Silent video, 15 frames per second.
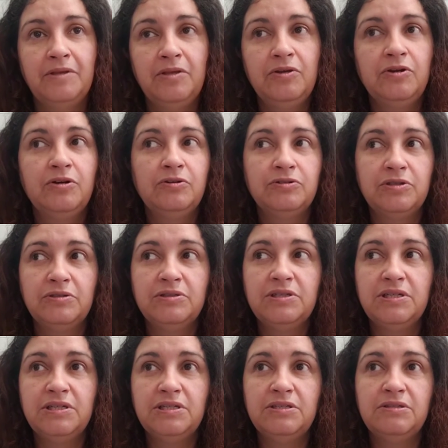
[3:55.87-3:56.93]
You know,
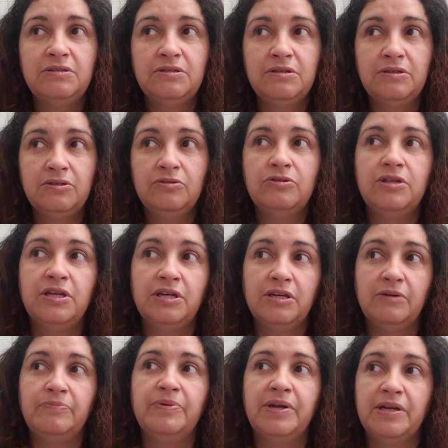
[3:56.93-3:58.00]
sometimes you
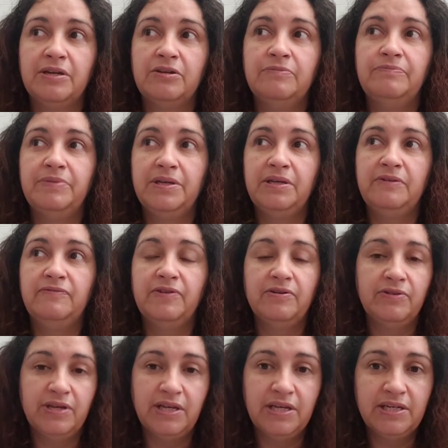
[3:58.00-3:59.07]
think a prank could be
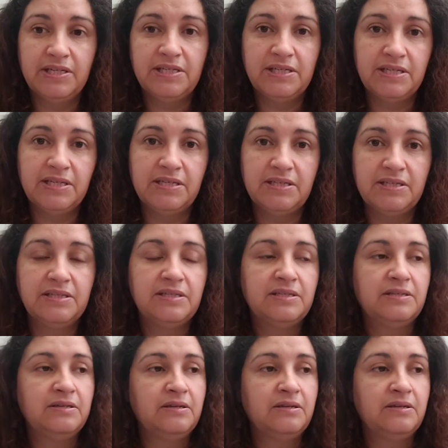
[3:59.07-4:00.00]
very innocent,